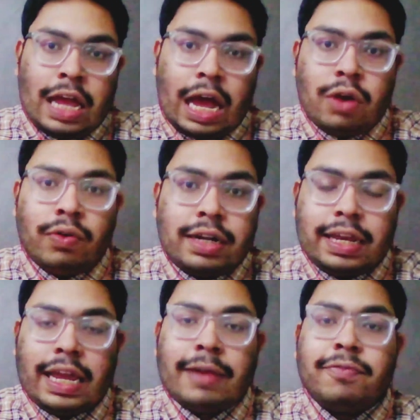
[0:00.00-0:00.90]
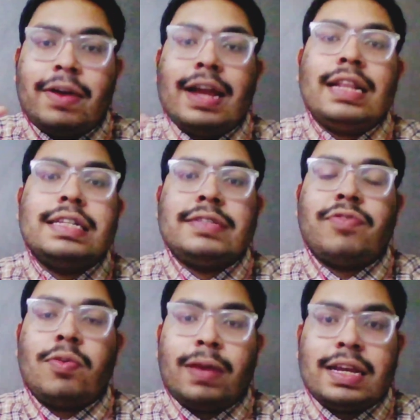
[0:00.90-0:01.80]
how it came, why this
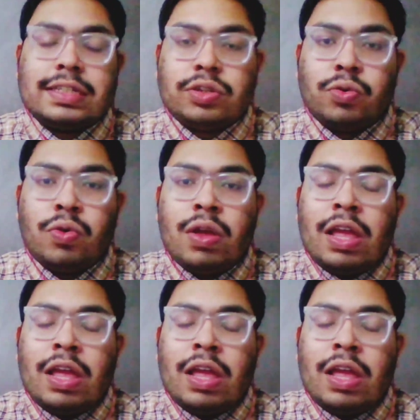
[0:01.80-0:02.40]
formula is true,